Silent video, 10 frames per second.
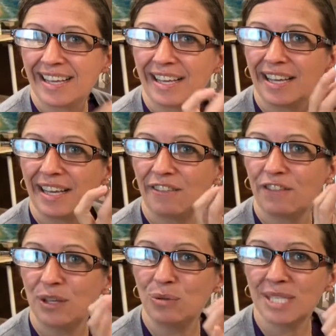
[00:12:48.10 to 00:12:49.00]
If
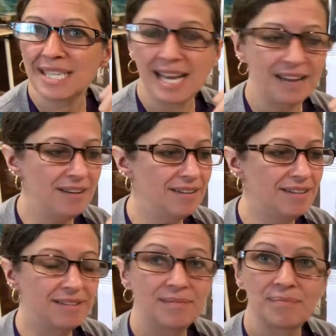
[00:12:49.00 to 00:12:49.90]
you said
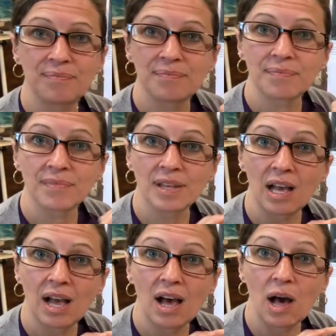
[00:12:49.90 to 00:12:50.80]

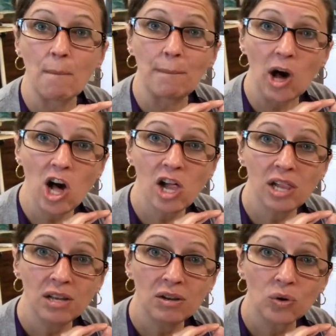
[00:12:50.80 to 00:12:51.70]
a ball
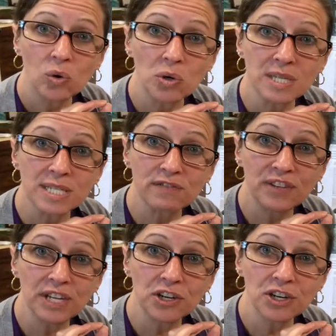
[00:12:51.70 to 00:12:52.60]
or a
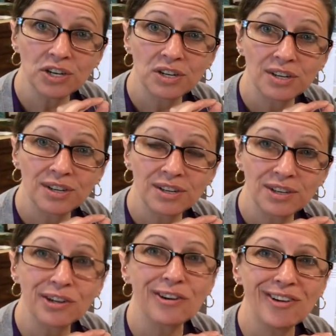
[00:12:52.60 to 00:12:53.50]
sphere,
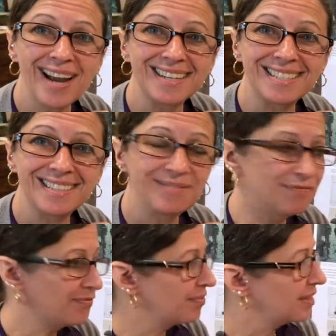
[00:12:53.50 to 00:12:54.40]
you're correct.
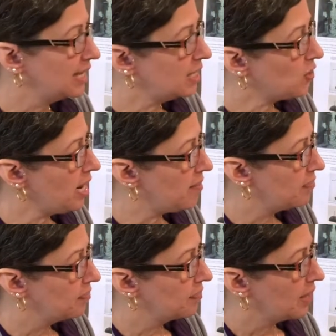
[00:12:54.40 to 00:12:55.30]
That's right.
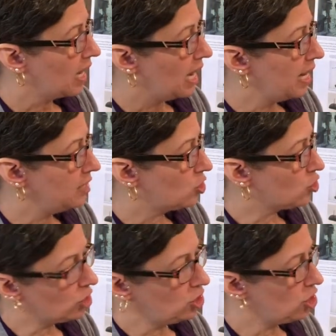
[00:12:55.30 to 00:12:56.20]
I
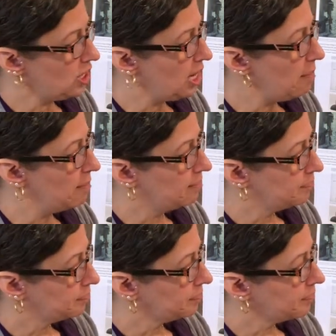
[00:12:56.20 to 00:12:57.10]
scrunched it up,
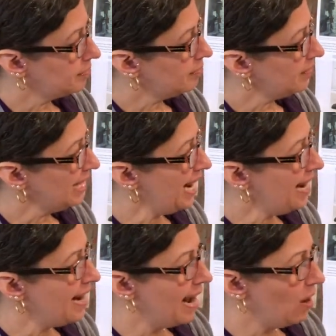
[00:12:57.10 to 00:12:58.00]
and
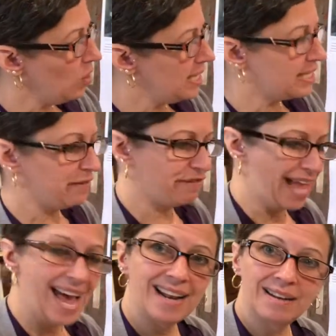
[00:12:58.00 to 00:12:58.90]
now, is it
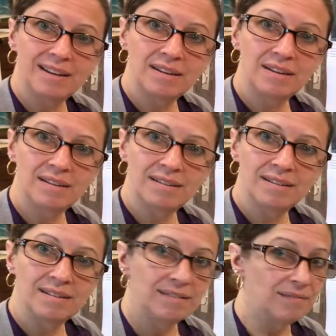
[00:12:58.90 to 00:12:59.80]
flat?
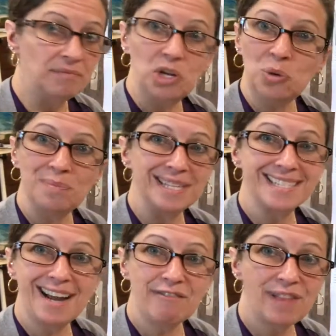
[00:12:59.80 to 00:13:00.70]
Nope, it's
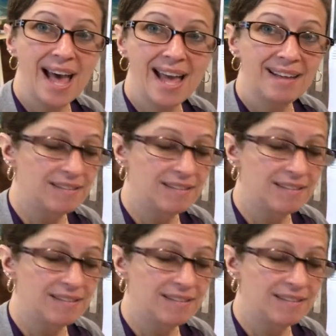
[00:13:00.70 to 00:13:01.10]
not flat.